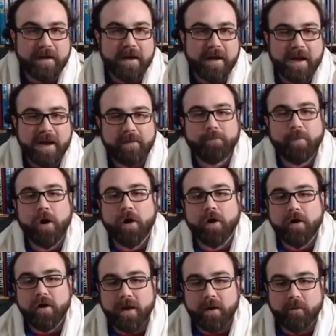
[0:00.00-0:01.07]
In
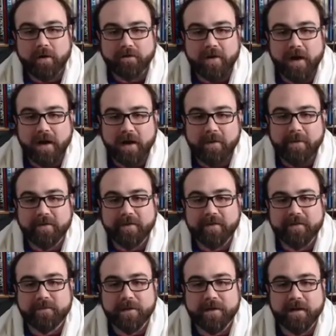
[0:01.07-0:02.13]
part, I want to talk about
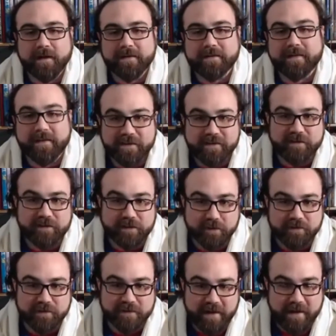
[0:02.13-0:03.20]
this because this
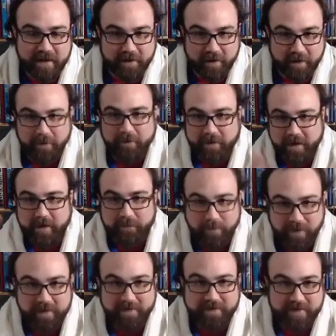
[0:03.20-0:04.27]
Tuesday, another kind of
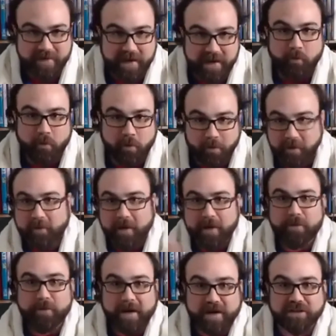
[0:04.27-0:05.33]
PSA warning, right?
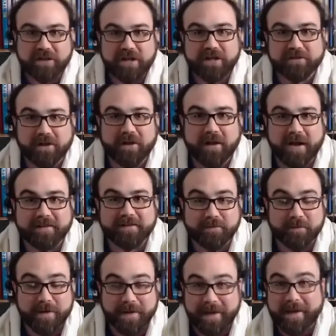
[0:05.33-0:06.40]
We got to change our clocks this
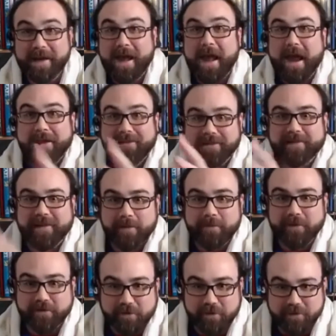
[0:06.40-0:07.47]
weekend. And this
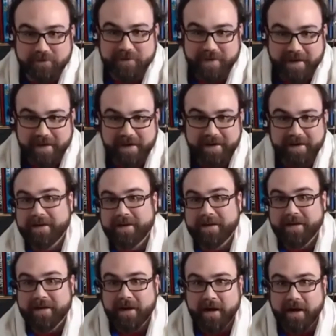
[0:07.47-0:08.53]
coming Tuesday
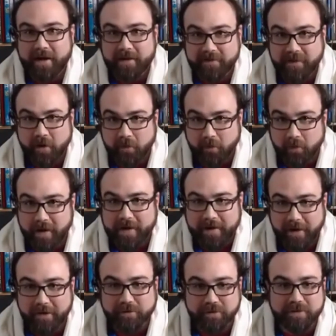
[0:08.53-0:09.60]
is our great
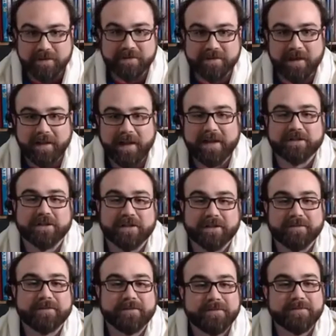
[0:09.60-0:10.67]
country's election.
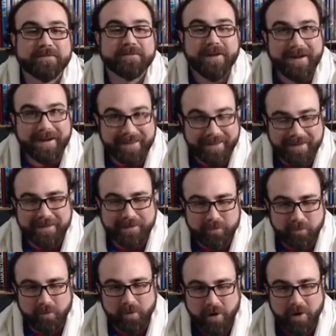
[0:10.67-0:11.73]
And I think
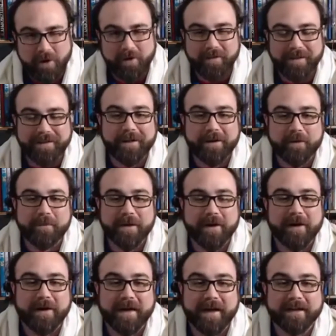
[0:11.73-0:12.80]
we're all a little bit
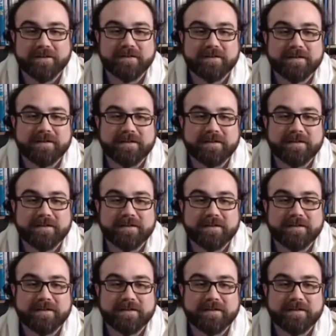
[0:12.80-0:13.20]
on edge.